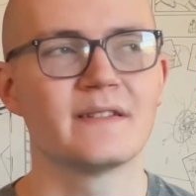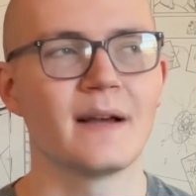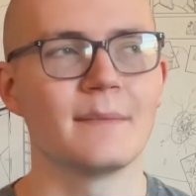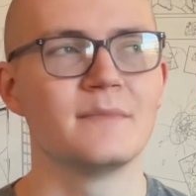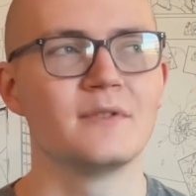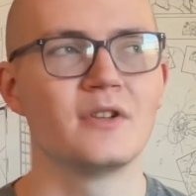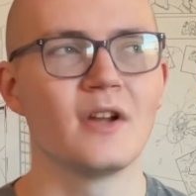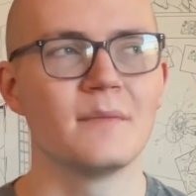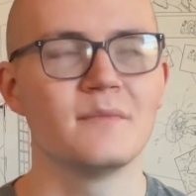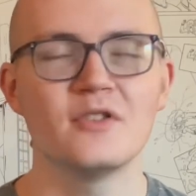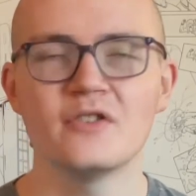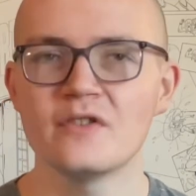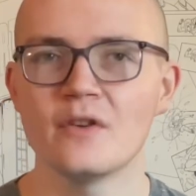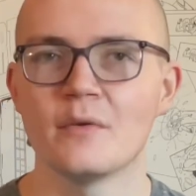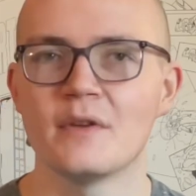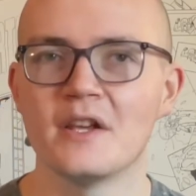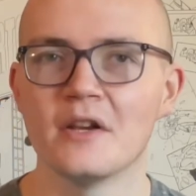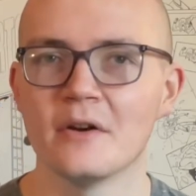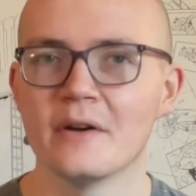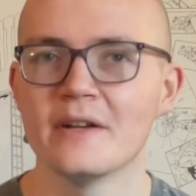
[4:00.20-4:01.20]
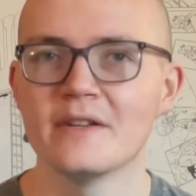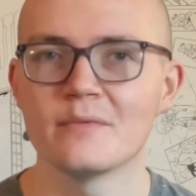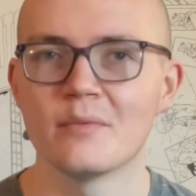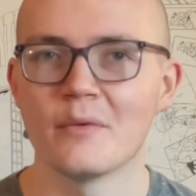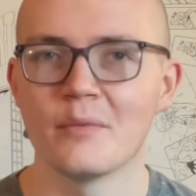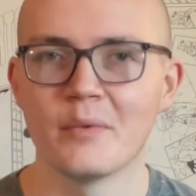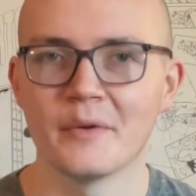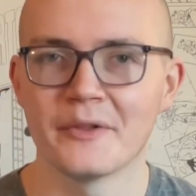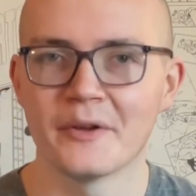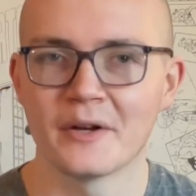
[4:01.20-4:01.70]
I'm just so curious
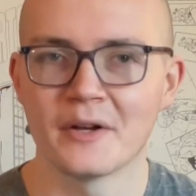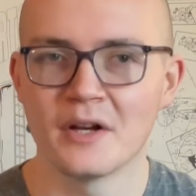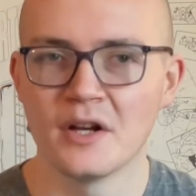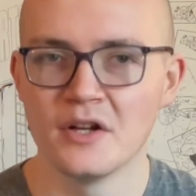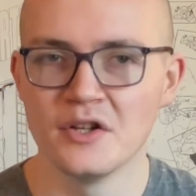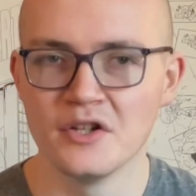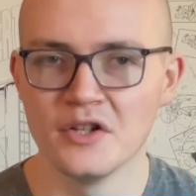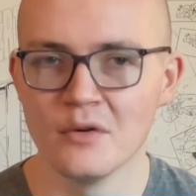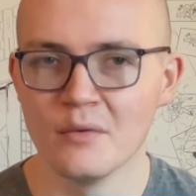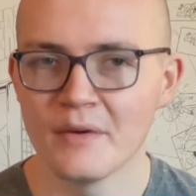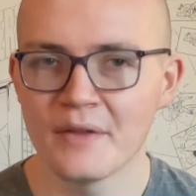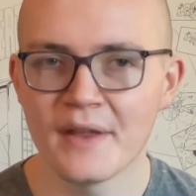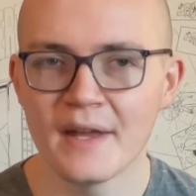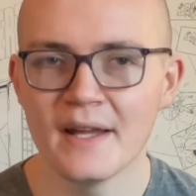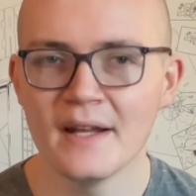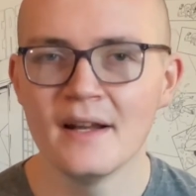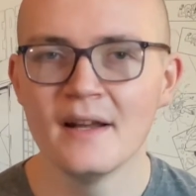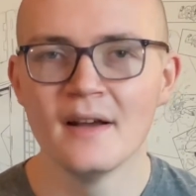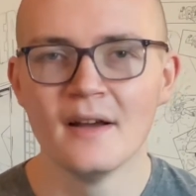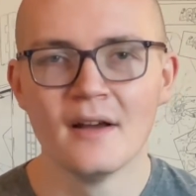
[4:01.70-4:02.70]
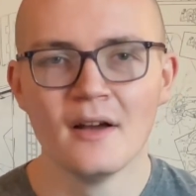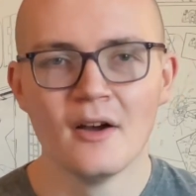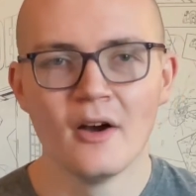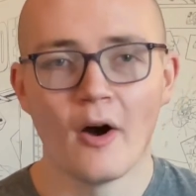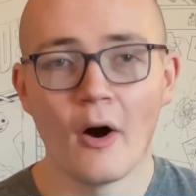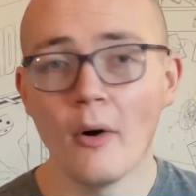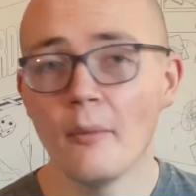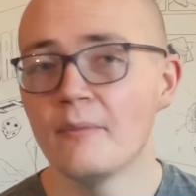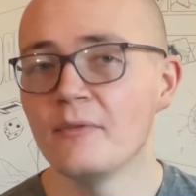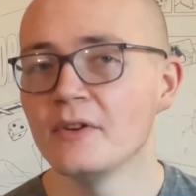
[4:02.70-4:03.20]
with what they're gonna do with it.
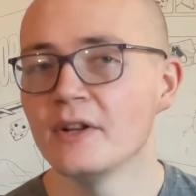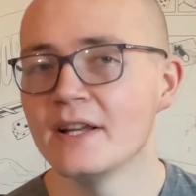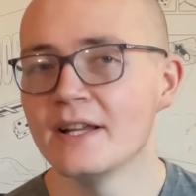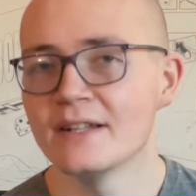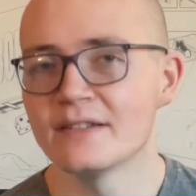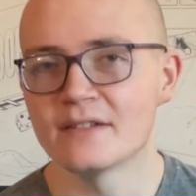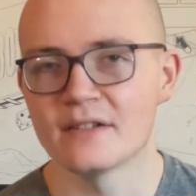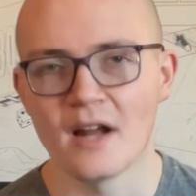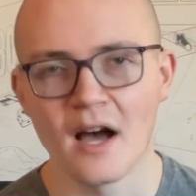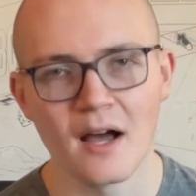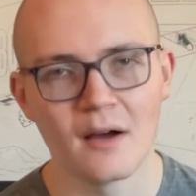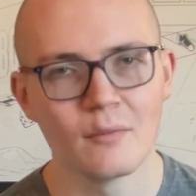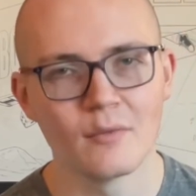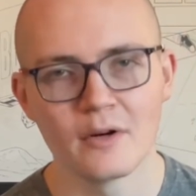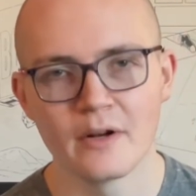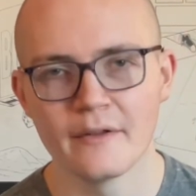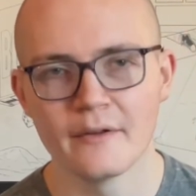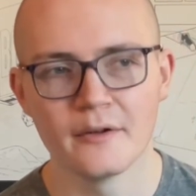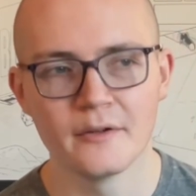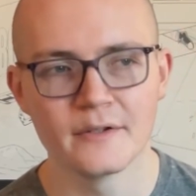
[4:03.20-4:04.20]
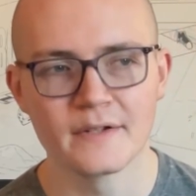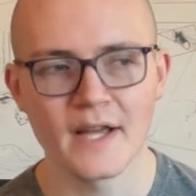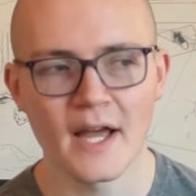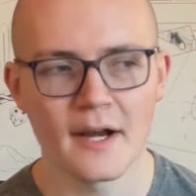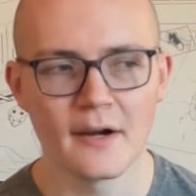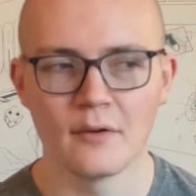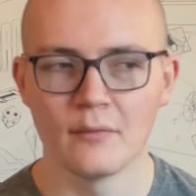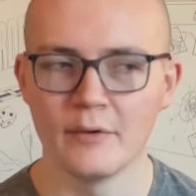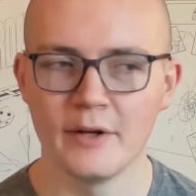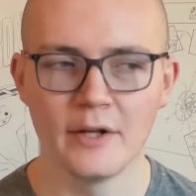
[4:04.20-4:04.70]
Hopefully it's not one of those
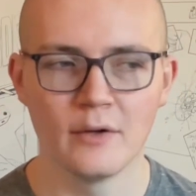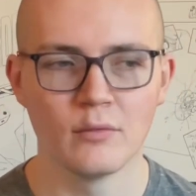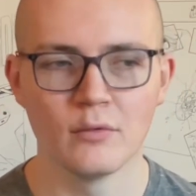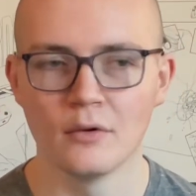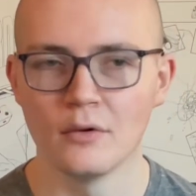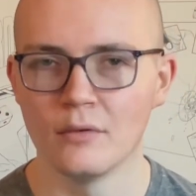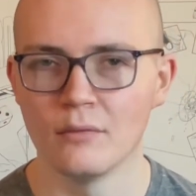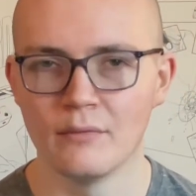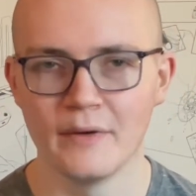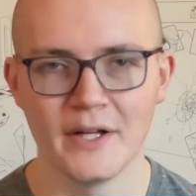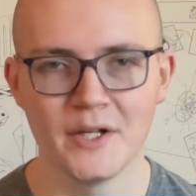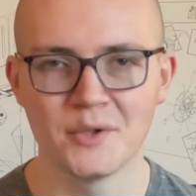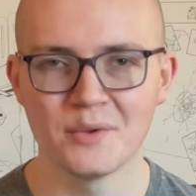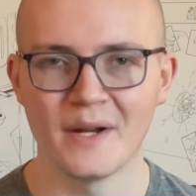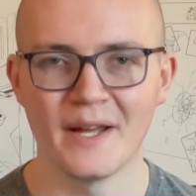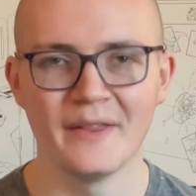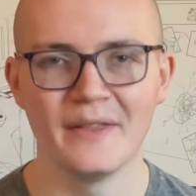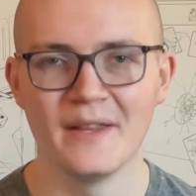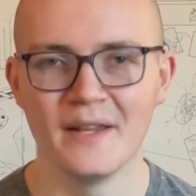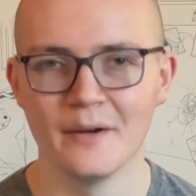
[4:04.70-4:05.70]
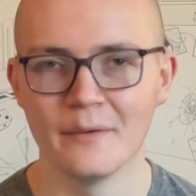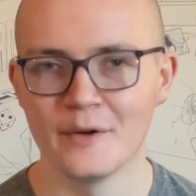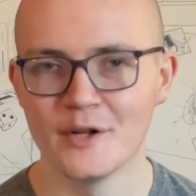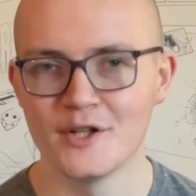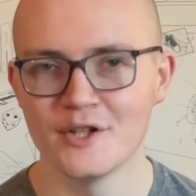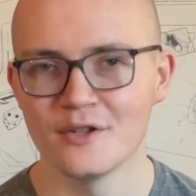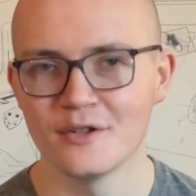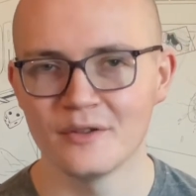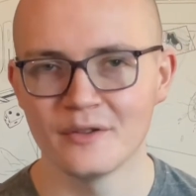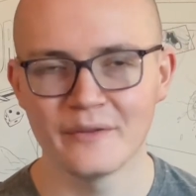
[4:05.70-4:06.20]
kind of requel, retread the
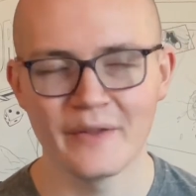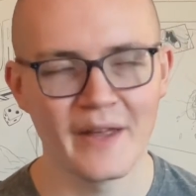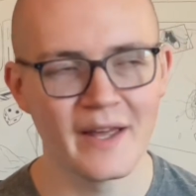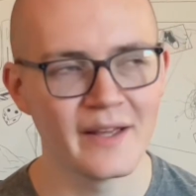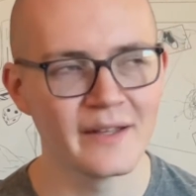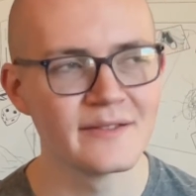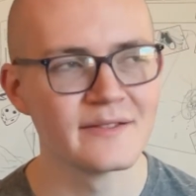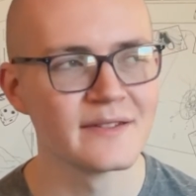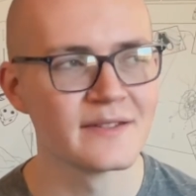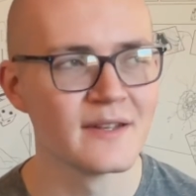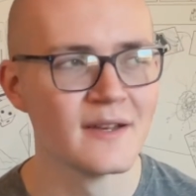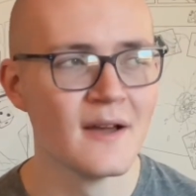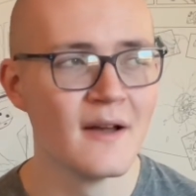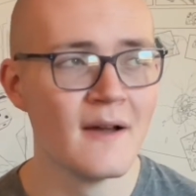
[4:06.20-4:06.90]
original things.